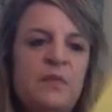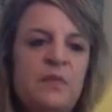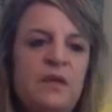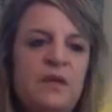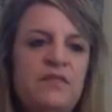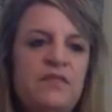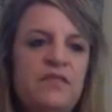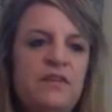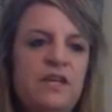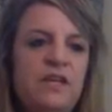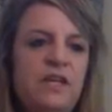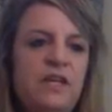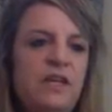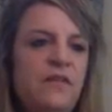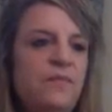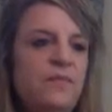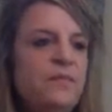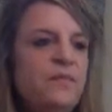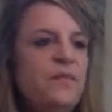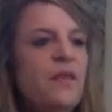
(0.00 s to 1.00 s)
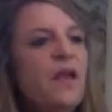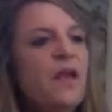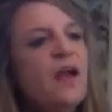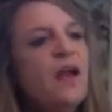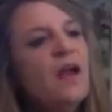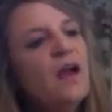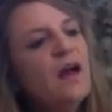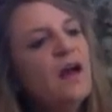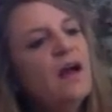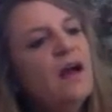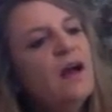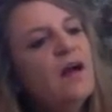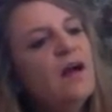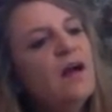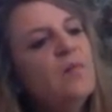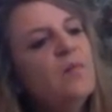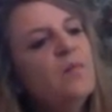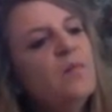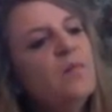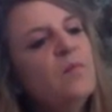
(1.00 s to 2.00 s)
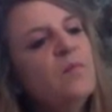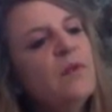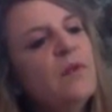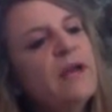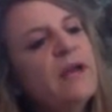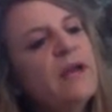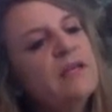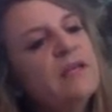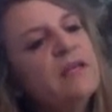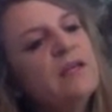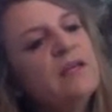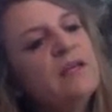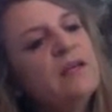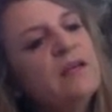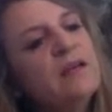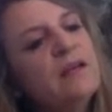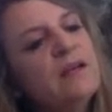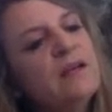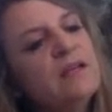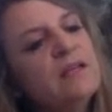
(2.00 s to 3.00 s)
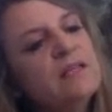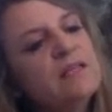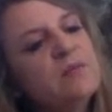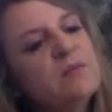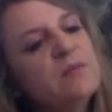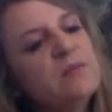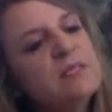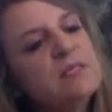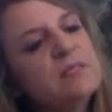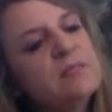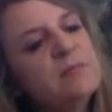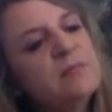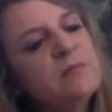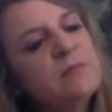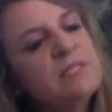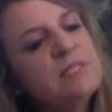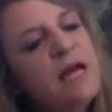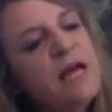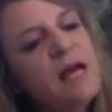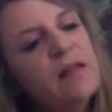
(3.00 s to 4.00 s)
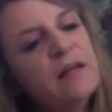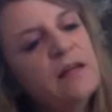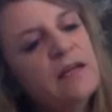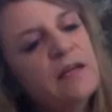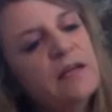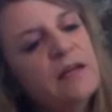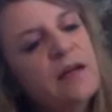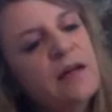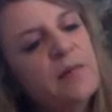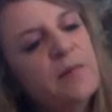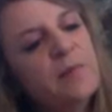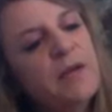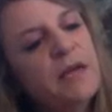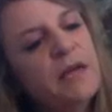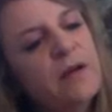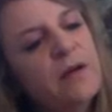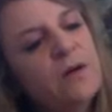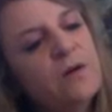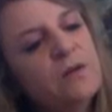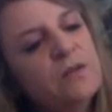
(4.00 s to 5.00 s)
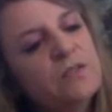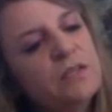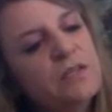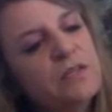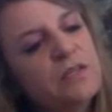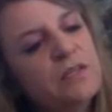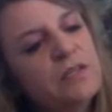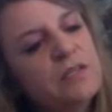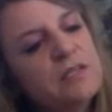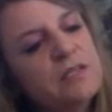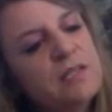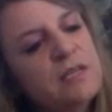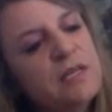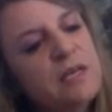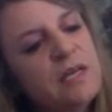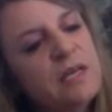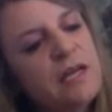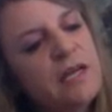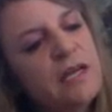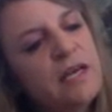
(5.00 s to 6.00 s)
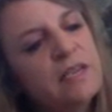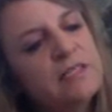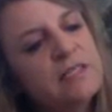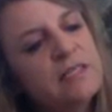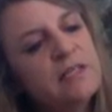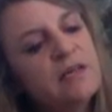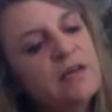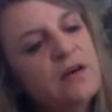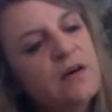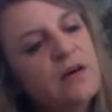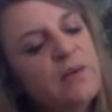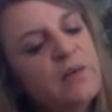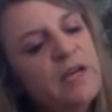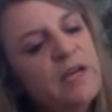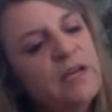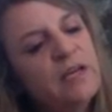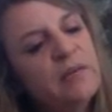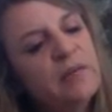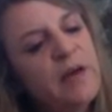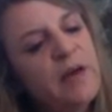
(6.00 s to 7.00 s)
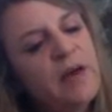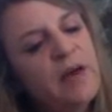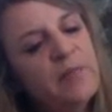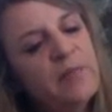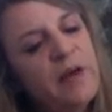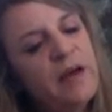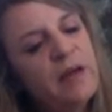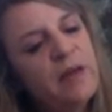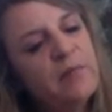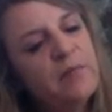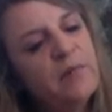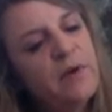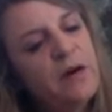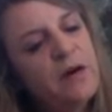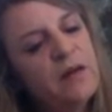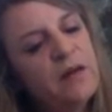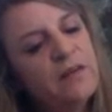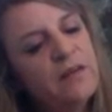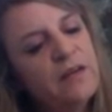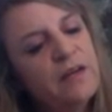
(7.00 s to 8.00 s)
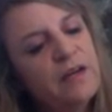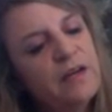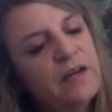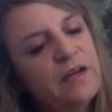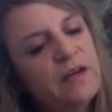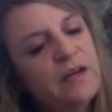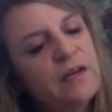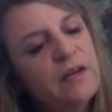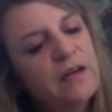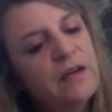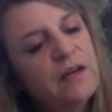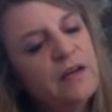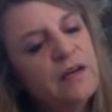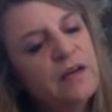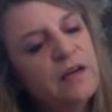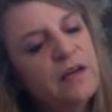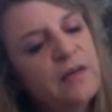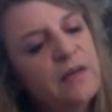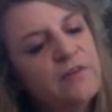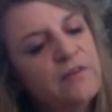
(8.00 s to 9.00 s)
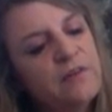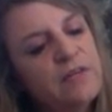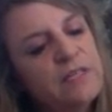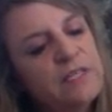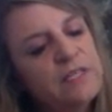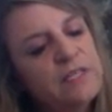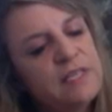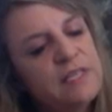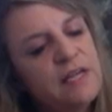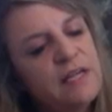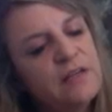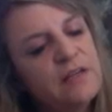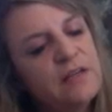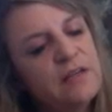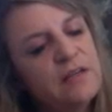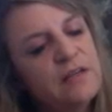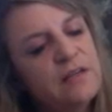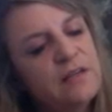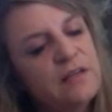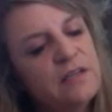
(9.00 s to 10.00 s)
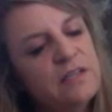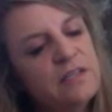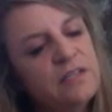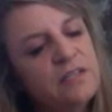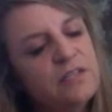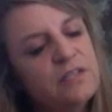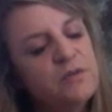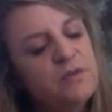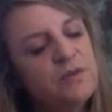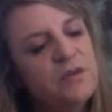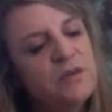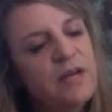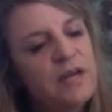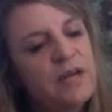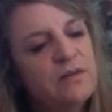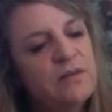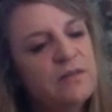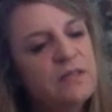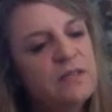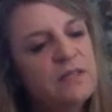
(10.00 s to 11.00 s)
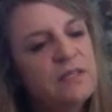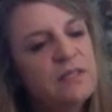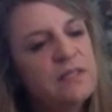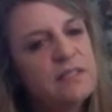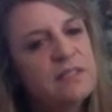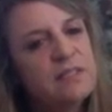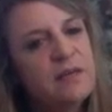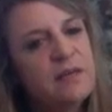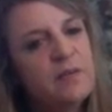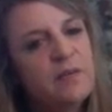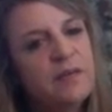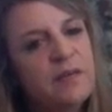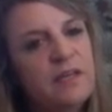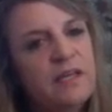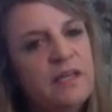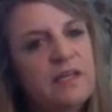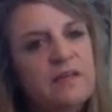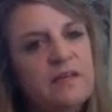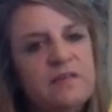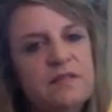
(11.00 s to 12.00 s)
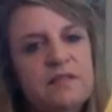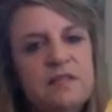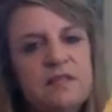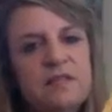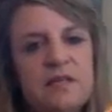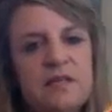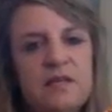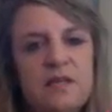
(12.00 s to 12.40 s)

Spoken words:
Be free. And this was metallic cupcake holders. I did a homemade pom-pom ball there for its center, and just strewed out stem and leaves.